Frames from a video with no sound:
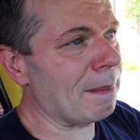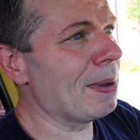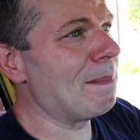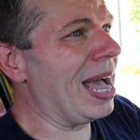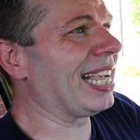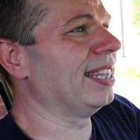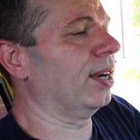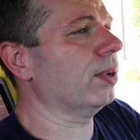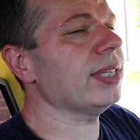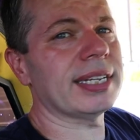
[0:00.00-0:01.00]
But back in
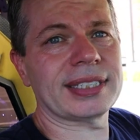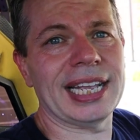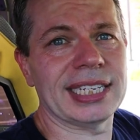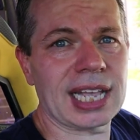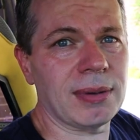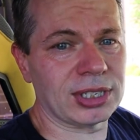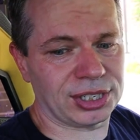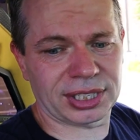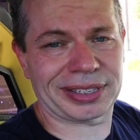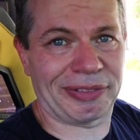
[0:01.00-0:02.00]
the earliest days, I was
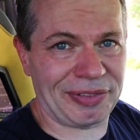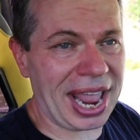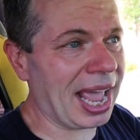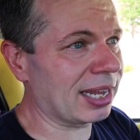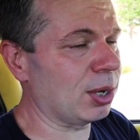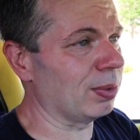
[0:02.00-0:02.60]
just a fan